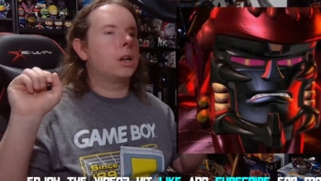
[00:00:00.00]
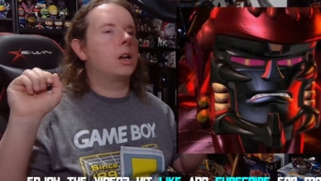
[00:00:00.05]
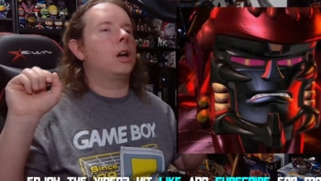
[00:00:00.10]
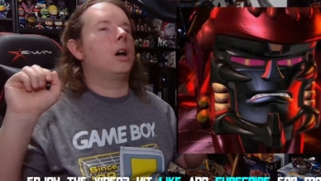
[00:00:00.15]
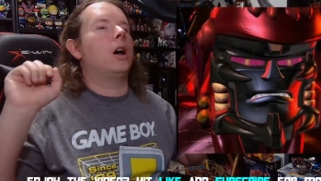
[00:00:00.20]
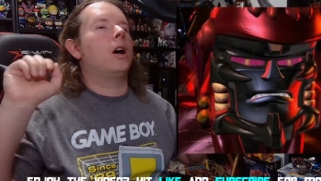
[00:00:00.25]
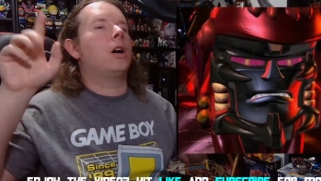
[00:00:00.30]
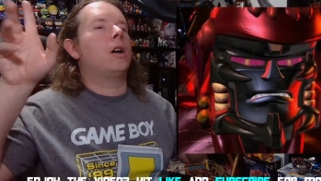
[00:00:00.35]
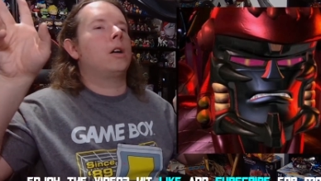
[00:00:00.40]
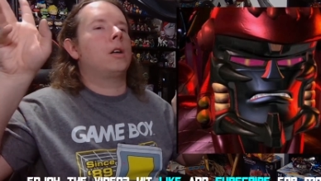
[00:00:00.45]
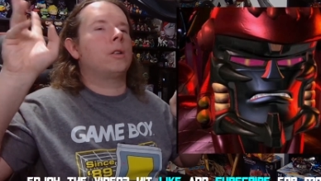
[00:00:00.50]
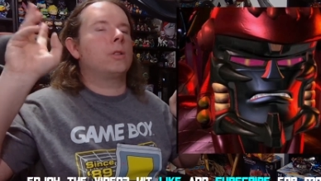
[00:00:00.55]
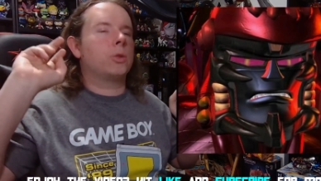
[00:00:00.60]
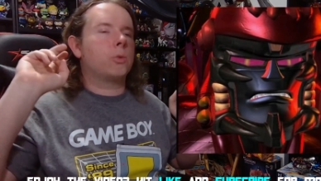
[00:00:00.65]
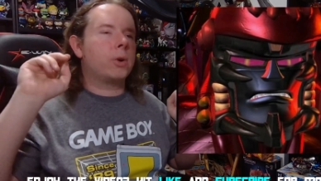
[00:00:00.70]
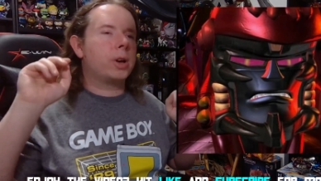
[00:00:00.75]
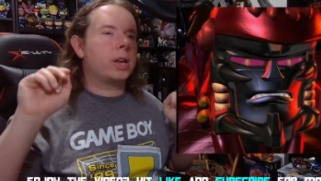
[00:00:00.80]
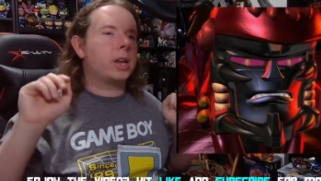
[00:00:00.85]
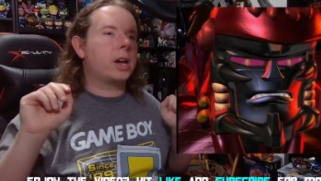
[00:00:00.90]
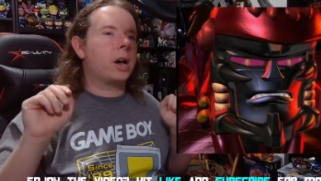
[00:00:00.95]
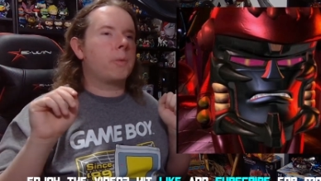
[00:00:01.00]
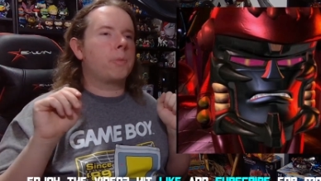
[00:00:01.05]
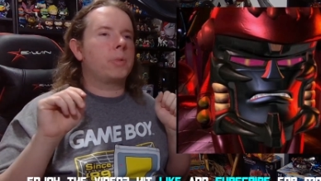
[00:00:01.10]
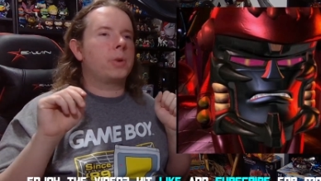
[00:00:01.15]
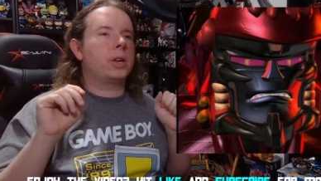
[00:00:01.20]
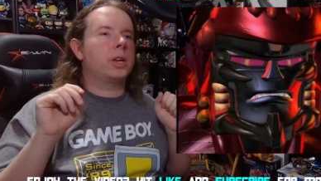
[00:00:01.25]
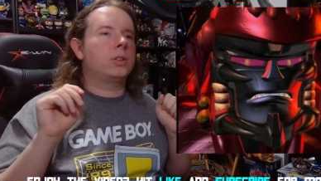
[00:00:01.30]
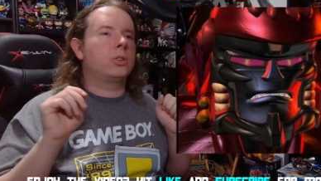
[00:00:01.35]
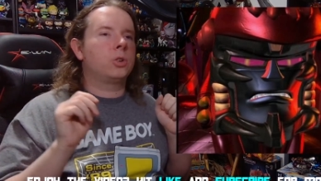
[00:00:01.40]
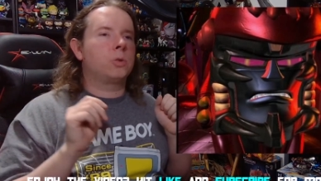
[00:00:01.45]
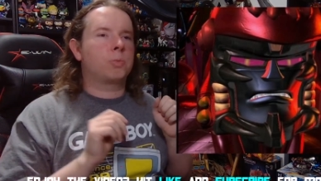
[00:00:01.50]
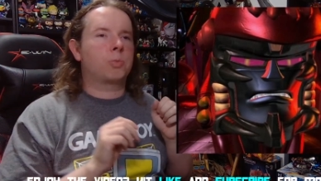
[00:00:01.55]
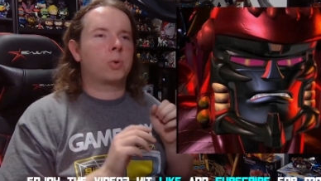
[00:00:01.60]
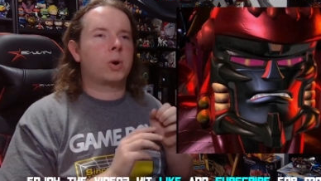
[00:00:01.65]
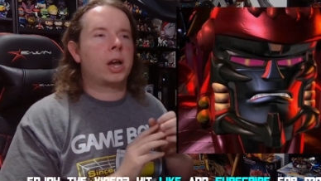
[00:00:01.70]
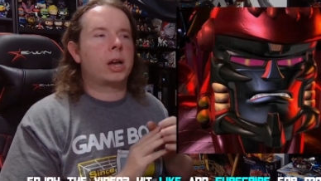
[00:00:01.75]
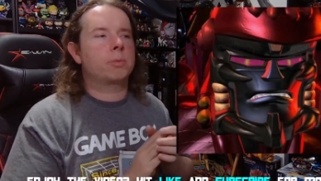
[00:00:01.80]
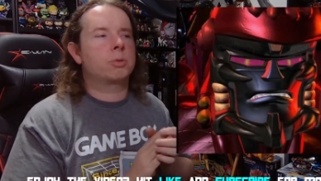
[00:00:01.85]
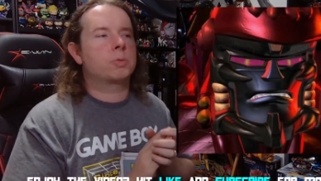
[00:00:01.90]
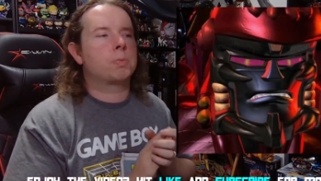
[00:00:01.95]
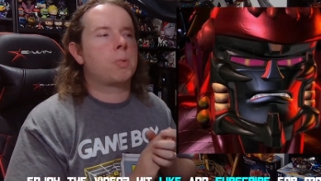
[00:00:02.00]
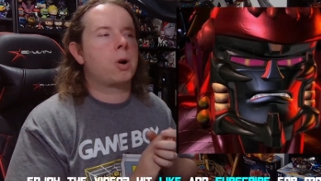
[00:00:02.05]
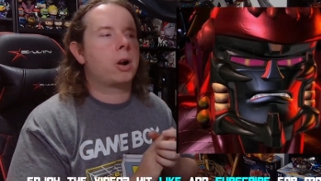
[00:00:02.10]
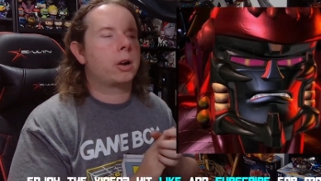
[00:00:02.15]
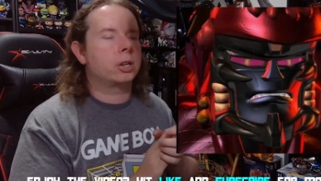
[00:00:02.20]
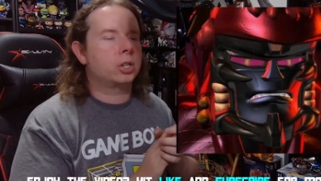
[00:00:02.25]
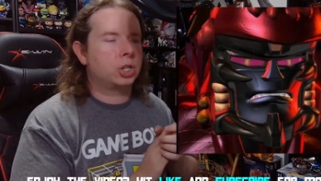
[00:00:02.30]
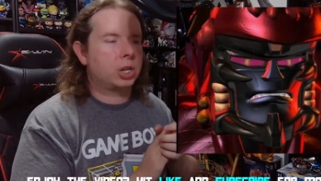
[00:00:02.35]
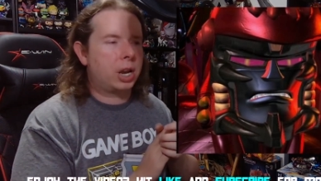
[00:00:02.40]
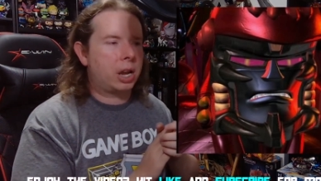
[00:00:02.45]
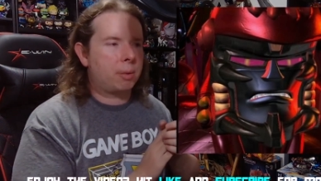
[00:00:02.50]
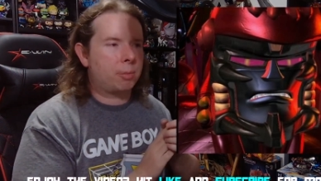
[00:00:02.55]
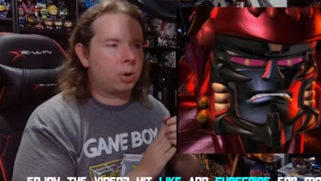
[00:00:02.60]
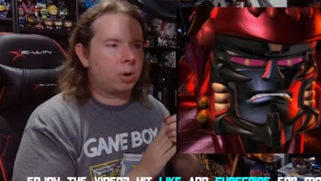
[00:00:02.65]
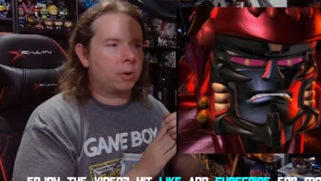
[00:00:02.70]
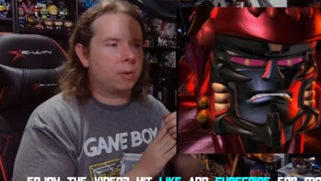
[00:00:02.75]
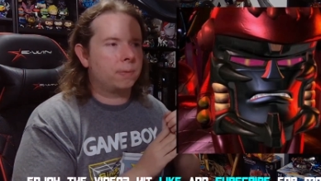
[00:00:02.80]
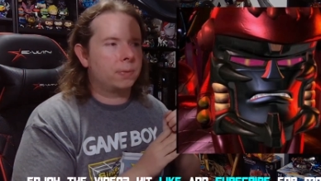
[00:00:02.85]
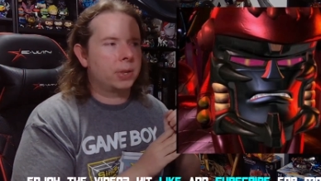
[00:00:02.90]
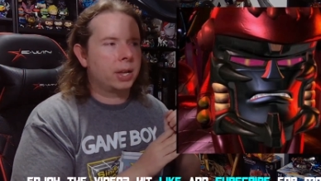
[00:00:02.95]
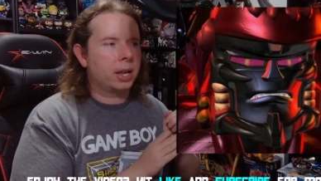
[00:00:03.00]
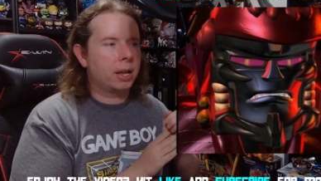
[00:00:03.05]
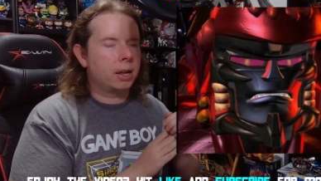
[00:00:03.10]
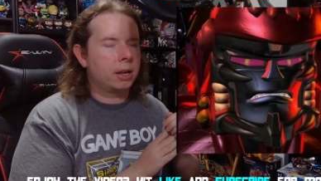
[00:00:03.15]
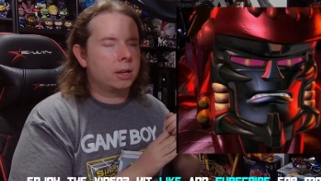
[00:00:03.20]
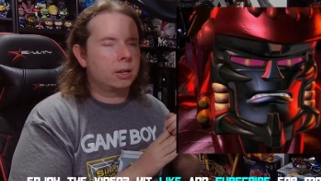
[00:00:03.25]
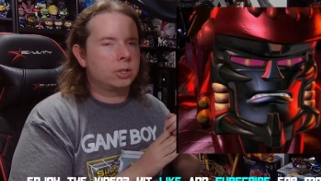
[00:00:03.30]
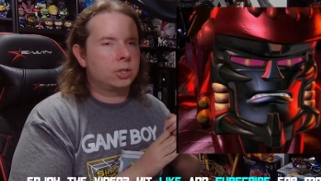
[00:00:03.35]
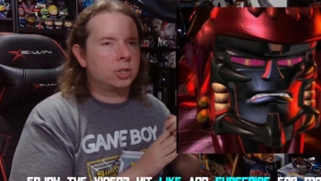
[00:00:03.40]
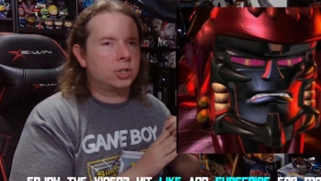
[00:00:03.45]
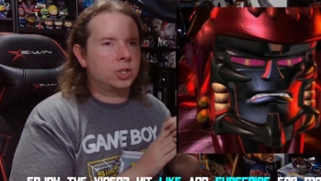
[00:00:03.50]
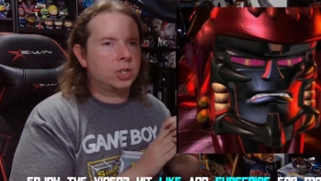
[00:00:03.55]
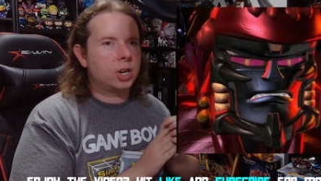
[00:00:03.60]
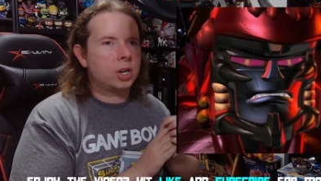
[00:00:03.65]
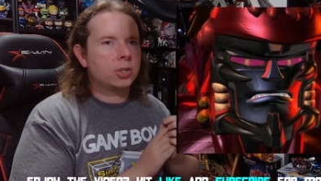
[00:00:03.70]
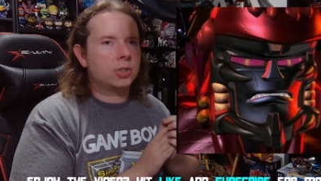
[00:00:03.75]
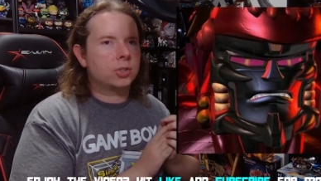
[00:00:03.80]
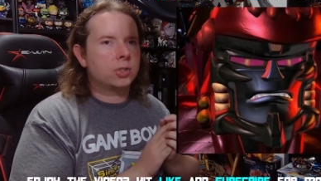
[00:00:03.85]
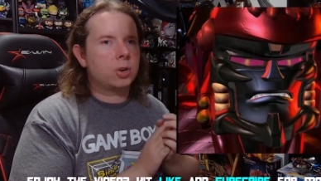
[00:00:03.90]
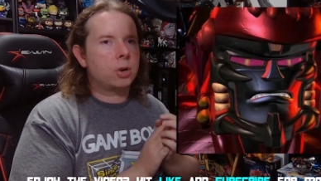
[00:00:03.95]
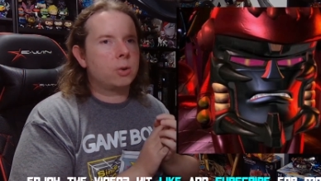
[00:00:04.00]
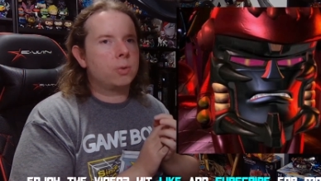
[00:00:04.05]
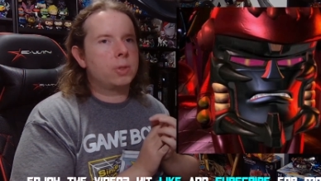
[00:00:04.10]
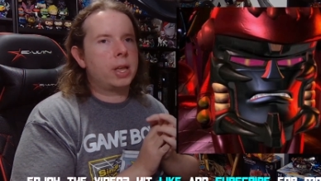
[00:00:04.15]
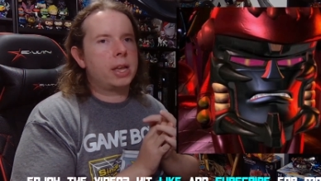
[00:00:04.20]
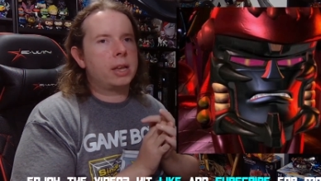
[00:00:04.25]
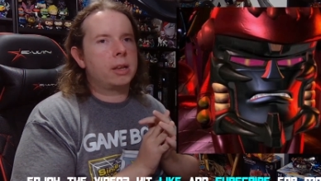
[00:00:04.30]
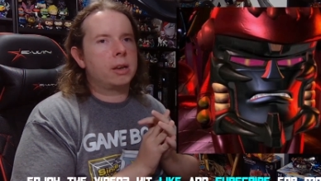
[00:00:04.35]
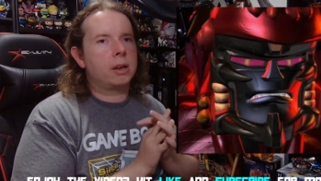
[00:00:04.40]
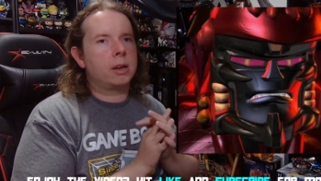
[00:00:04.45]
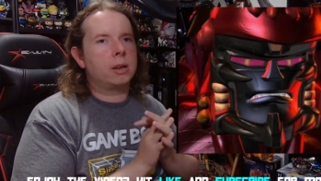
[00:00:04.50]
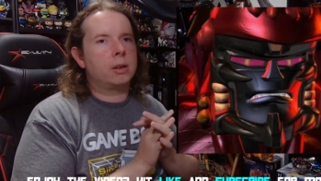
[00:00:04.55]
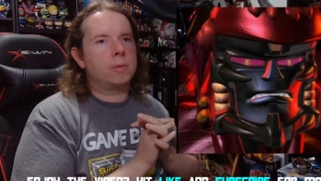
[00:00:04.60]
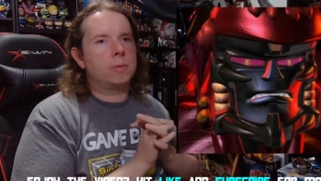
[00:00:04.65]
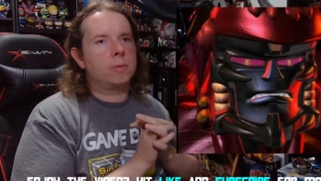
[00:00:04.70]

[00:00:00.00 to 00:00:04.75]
all the way up into Prime Spark Chamber, just so they could